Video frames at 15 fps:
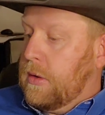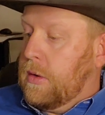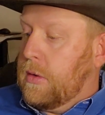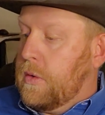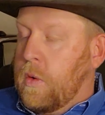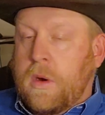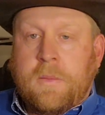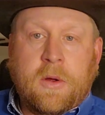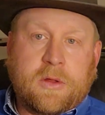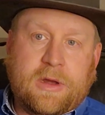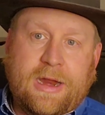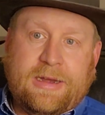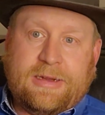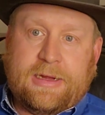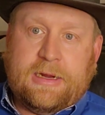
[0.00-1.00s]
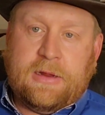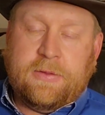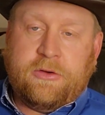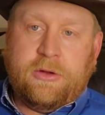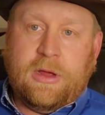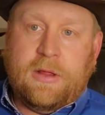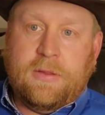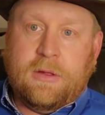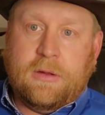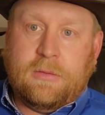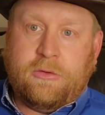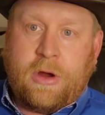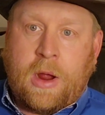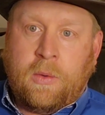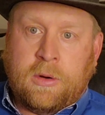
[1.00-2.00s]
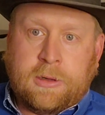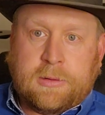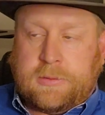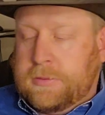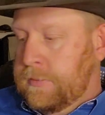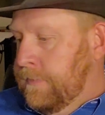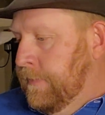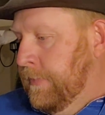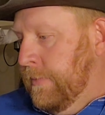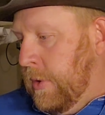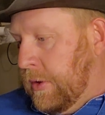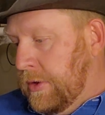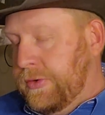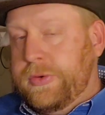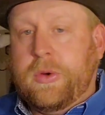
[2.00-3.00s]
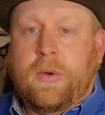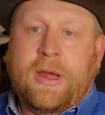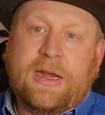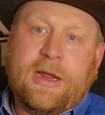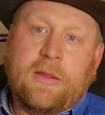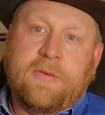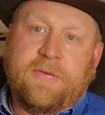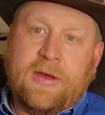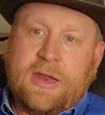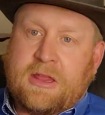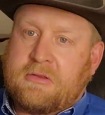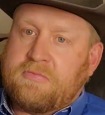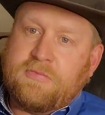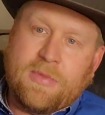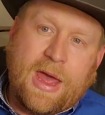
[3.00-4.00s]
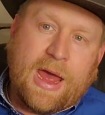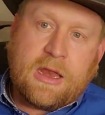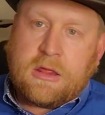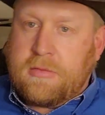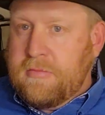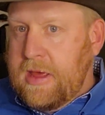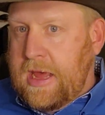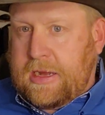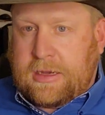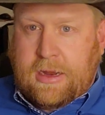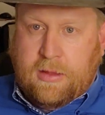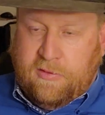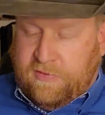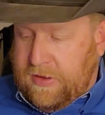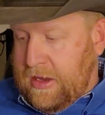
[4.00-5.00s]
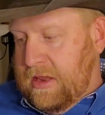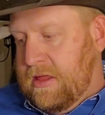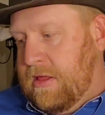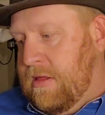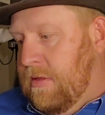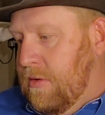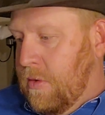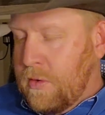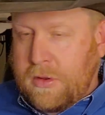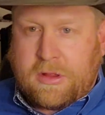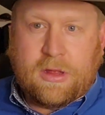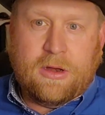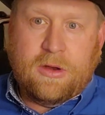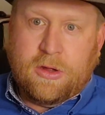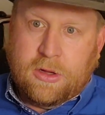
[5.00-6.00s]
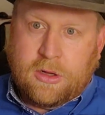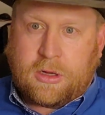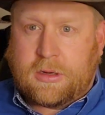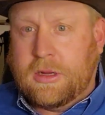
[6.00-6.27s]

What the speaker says: Corey marks an 18 in the dry work, marks a 208 down the fence, had some heck down the fence. The horse didn't hook.